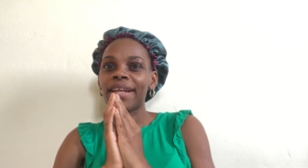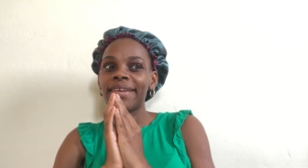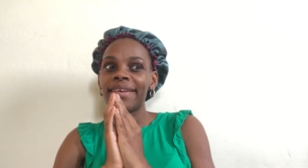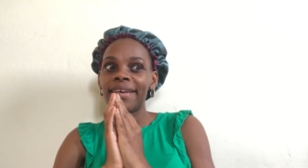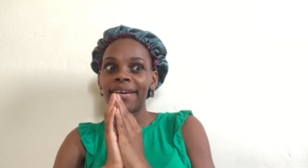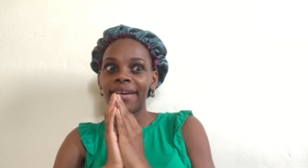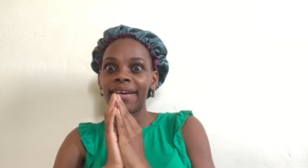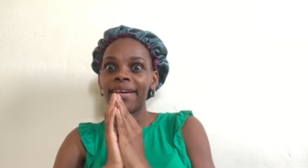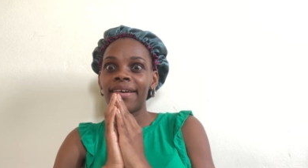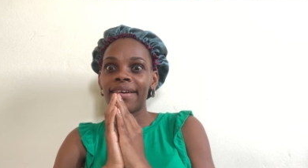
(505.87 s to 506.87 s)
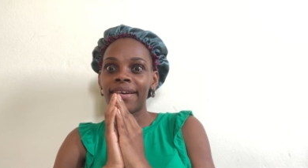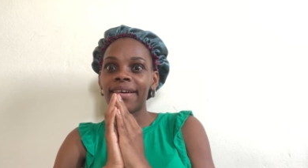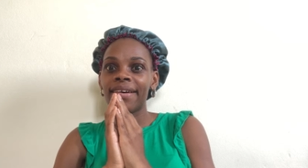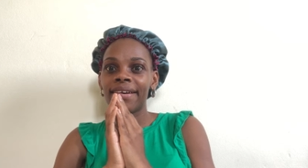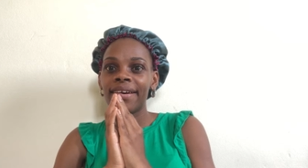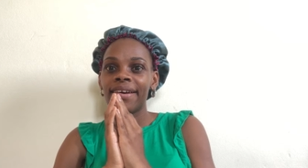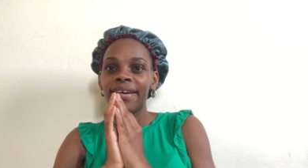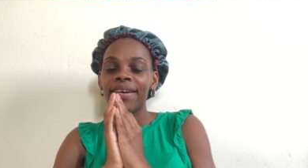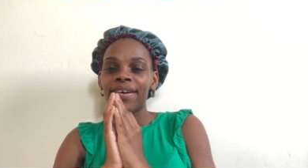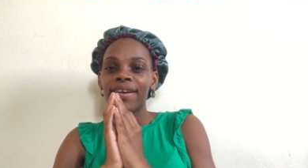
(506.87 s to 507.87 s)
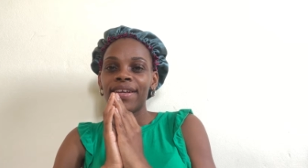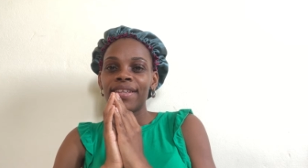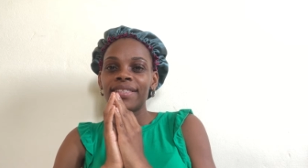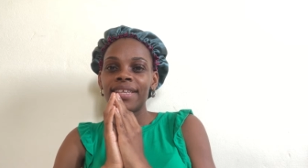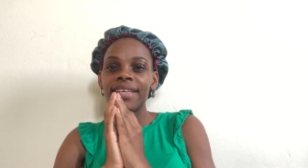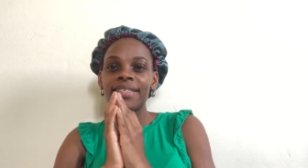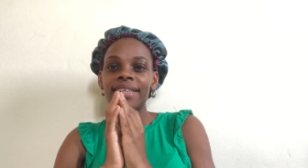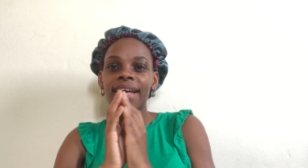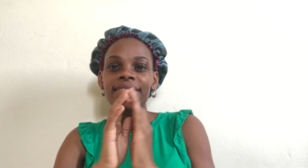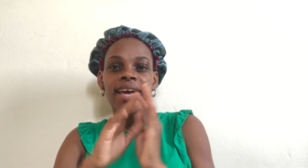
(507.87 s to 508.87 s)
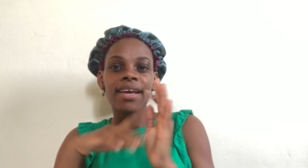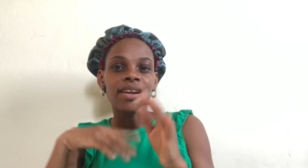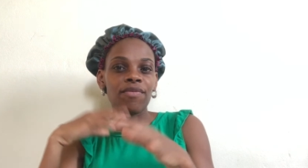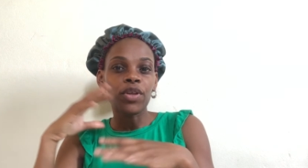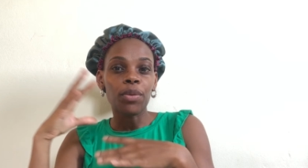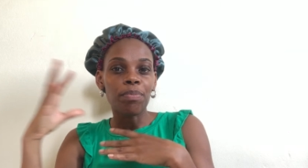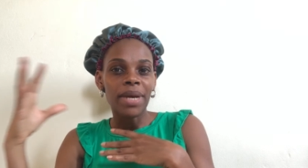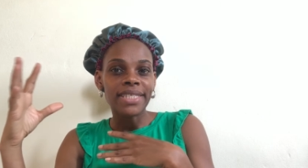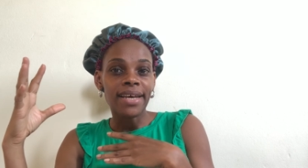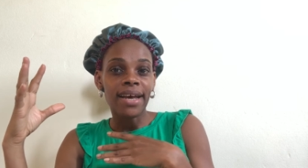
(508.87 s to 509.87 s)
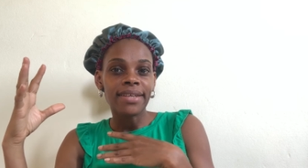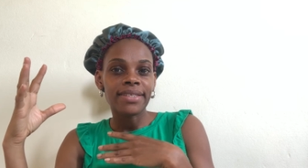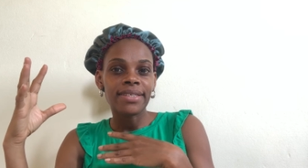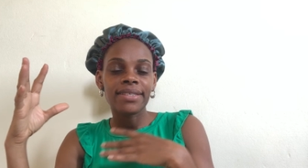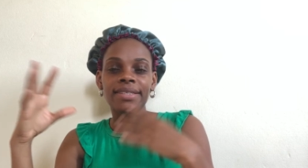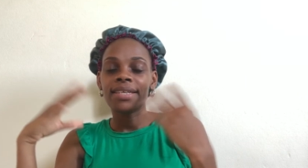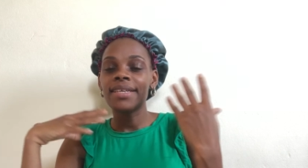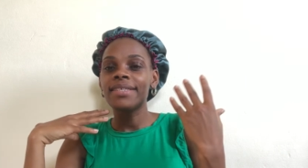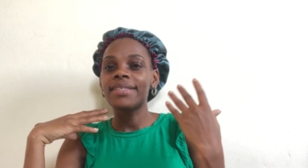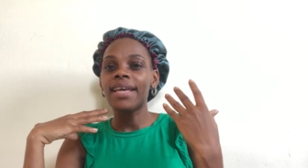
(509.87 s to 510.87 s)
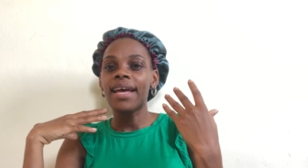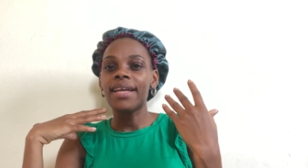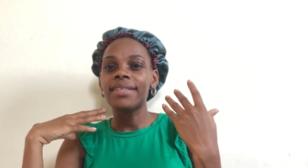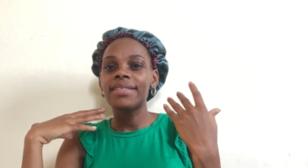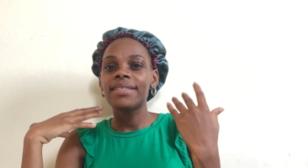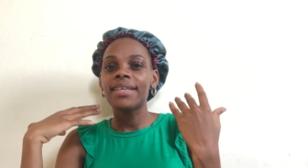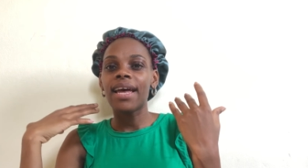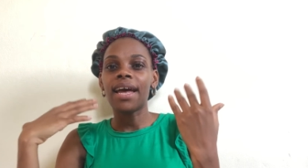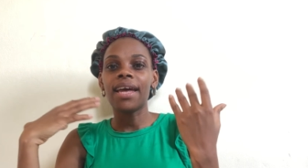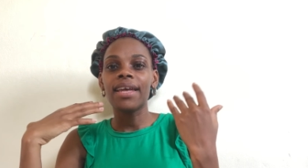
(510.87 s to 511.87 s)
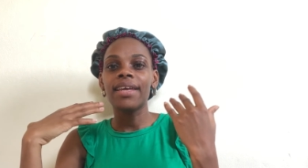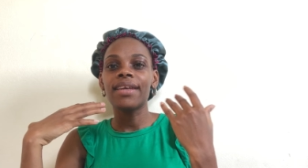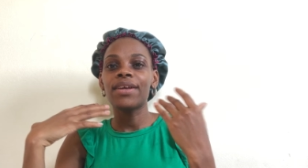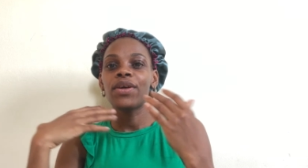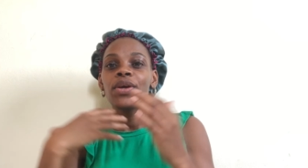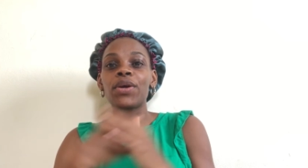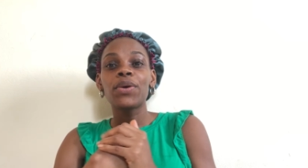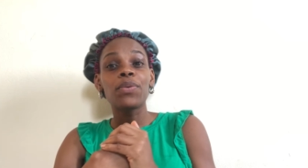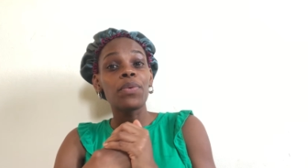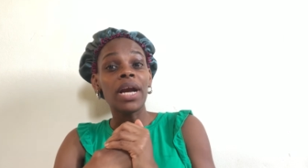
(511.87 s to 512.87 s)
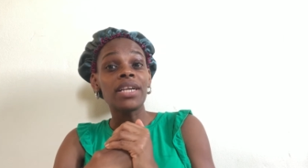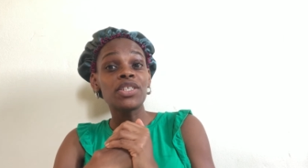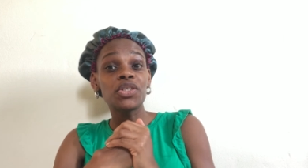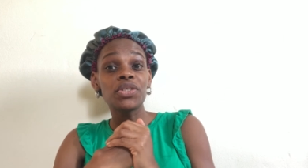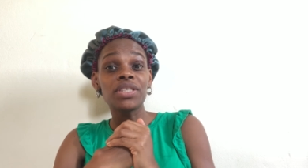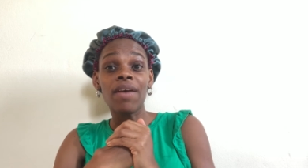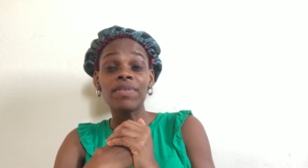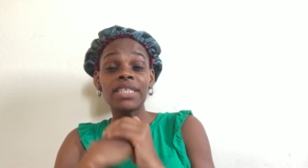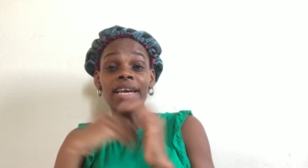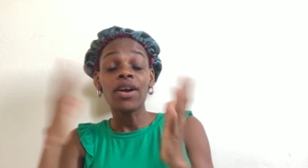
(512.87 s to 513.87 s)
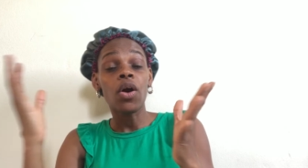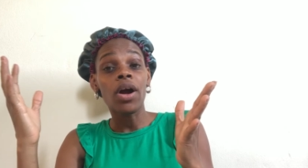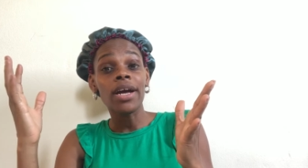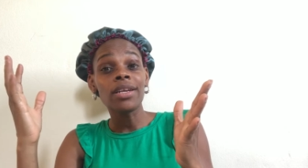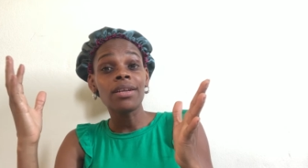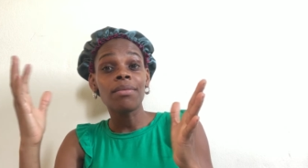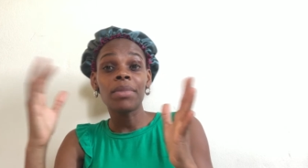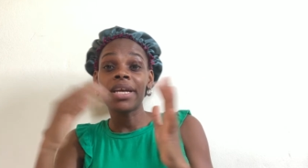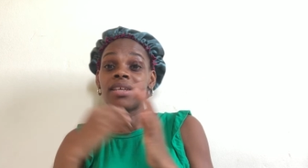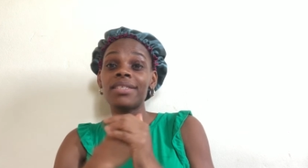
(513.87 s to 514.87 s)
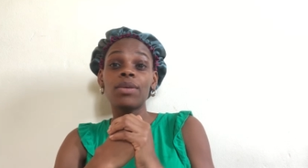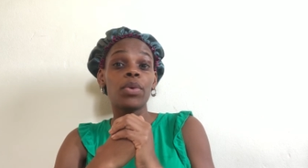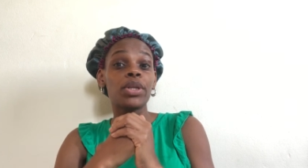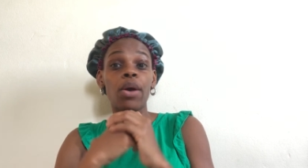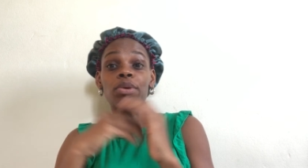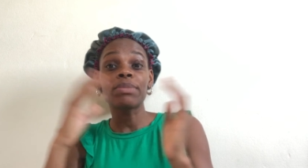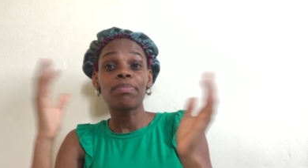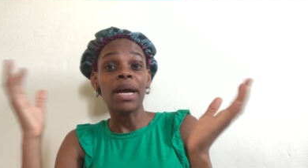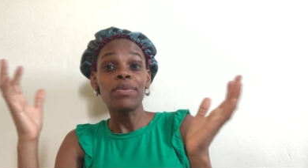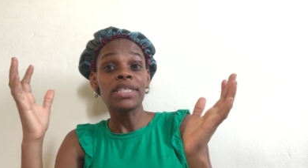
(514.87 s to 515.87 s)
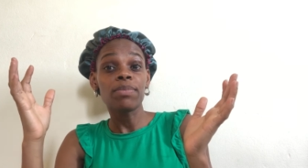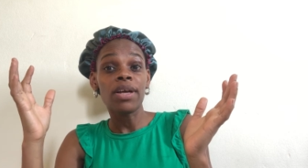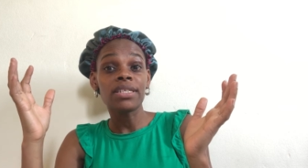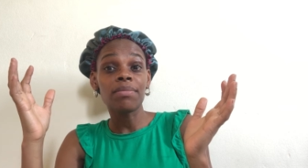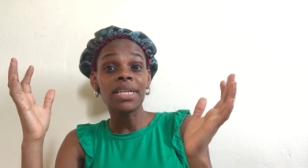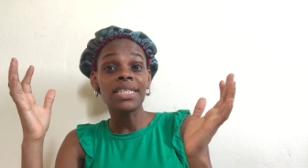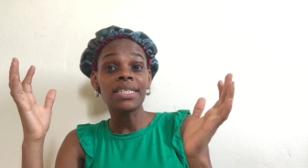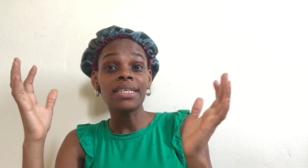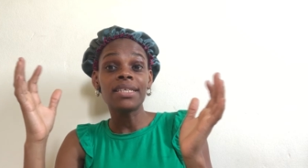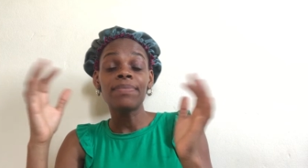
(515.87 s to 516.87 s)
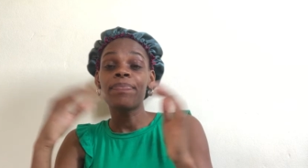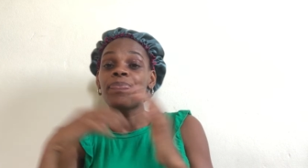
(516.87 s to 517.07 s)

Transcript: yeah, things that I could have done better at, things that I really shouldn't have taken on because they were not my responsibility,